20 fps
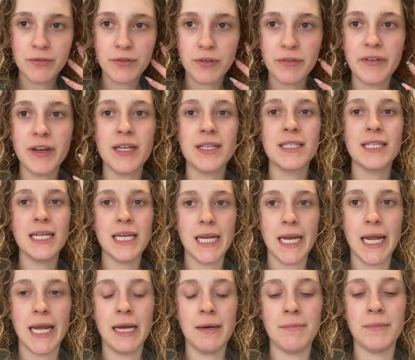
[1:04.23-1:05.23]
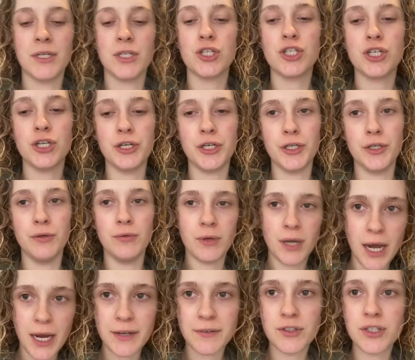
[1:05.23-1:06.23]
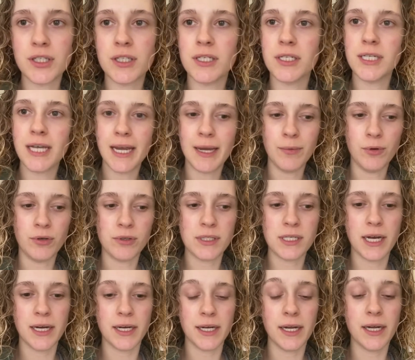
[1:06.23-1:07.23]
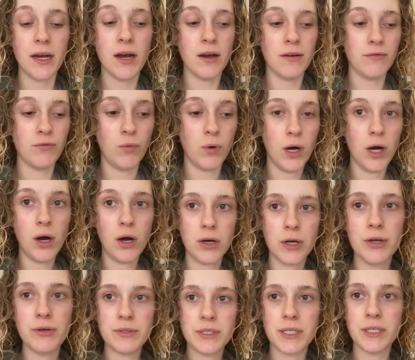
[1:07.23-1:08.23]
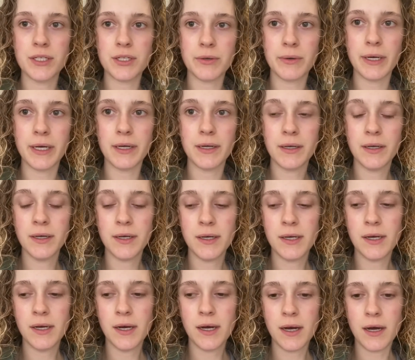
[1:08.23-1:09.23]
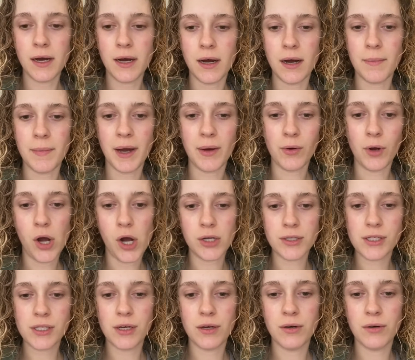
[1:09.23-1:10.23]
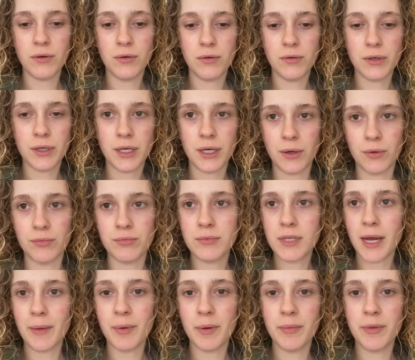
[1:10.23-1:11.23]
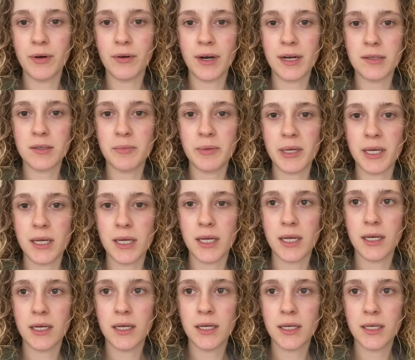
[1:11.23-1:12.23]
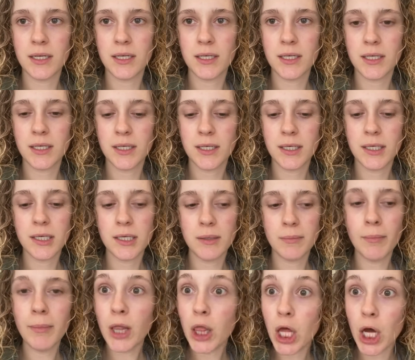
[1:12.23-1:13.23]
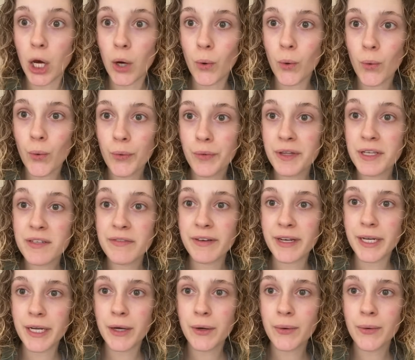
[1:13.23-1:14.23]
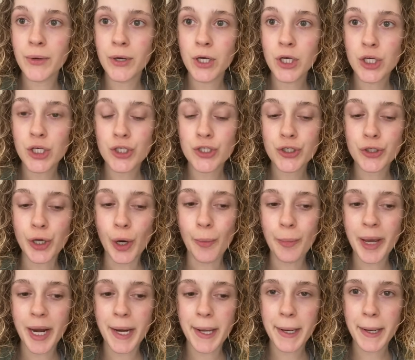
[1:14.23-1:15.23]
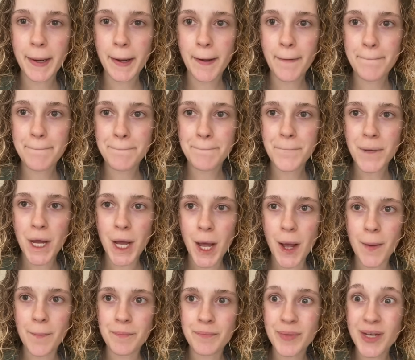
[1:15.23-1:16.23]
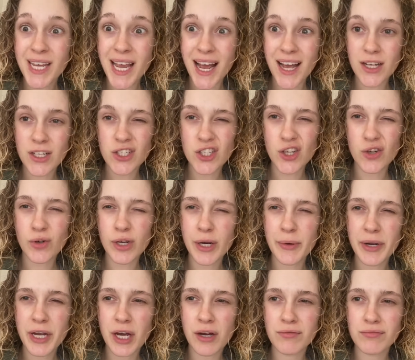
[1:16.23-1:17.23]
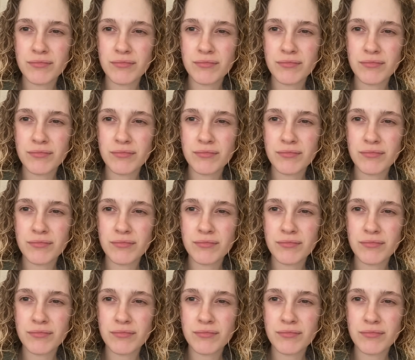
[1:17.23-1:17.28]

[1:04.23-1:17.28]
face in it. I'm gonna show you kind of just the table setting of what all goes into it. I will also, type up the recipe below this video, so don't panic. But yeah, so here we go.